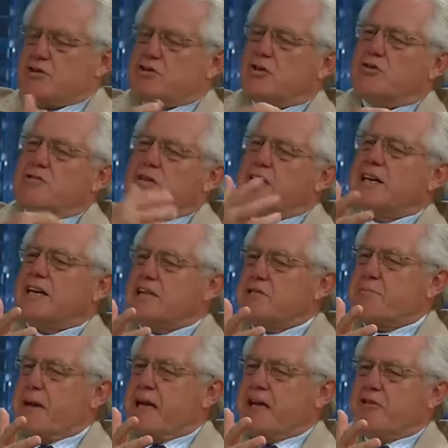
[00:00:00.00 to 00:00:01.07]
So
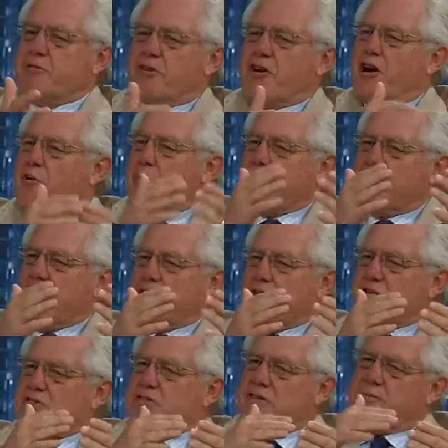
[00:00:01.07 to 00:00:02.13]
Nicholas Bhengu, along with
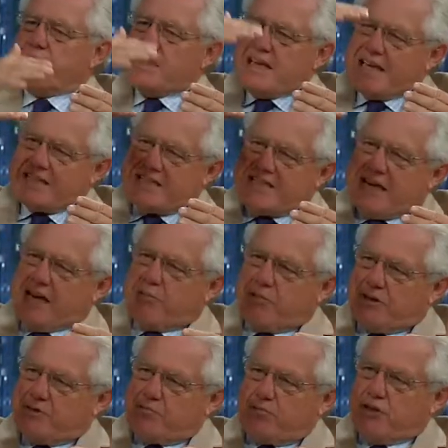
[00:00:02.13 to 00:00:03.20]
others,
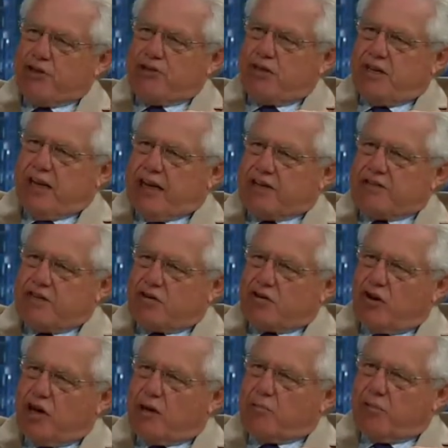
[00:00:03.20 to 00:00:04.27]
established preaching as the
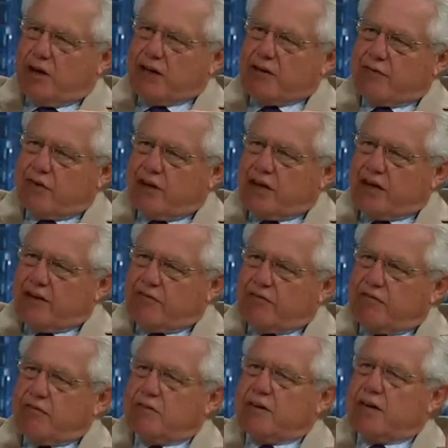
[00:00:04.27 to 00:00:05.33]
top level
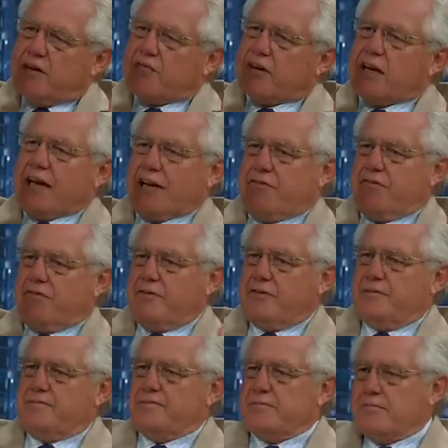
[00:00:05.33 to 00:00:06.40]
of, of life.
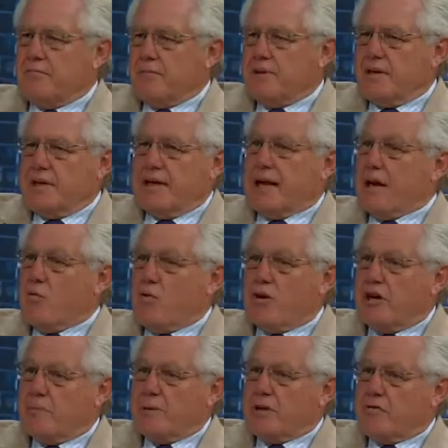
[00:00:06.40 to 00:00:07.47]
Yeah. And I
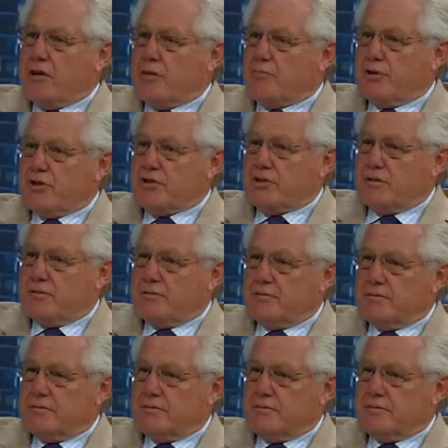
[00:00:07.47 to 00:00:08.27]
wanted to be a great preacher.